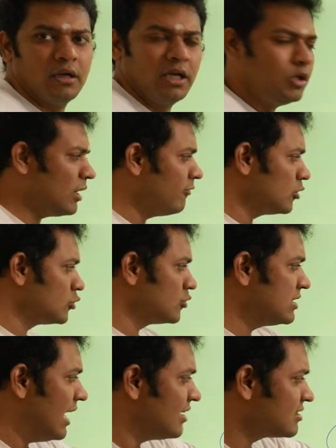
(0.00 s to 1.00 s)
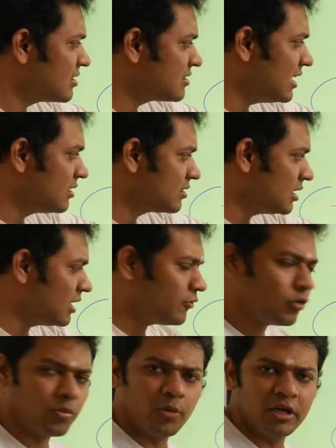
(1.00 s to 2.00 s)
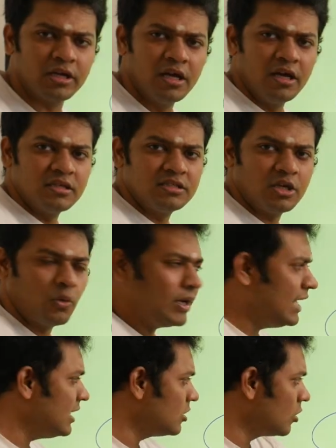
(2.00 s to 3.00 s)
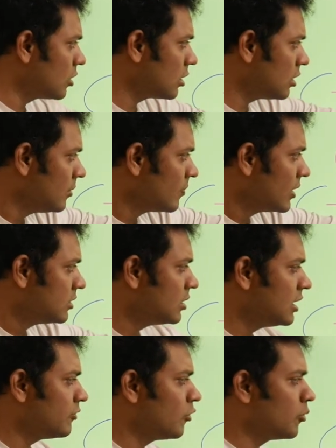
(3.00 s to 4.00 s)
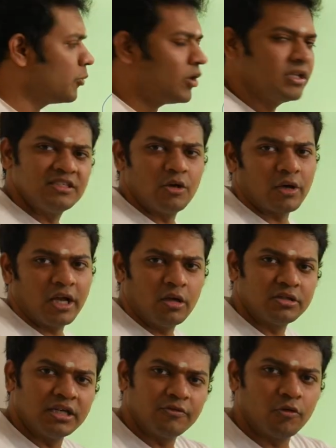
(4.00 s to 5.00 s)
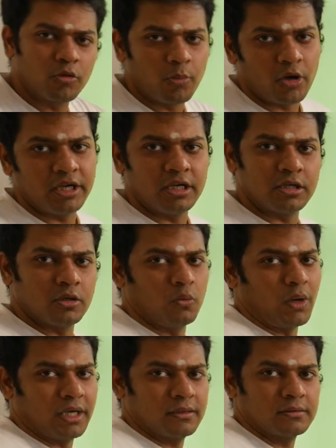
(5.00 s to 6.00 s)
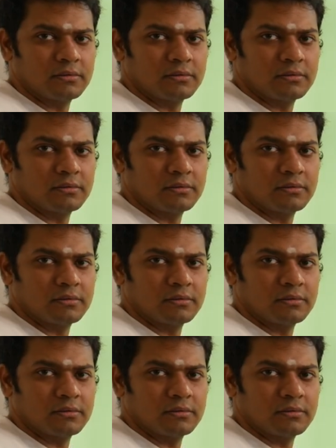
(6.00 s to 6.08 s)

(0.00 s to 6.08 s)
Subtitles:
You have to choose the answer as either 34.08 or 34.09 or 34.1.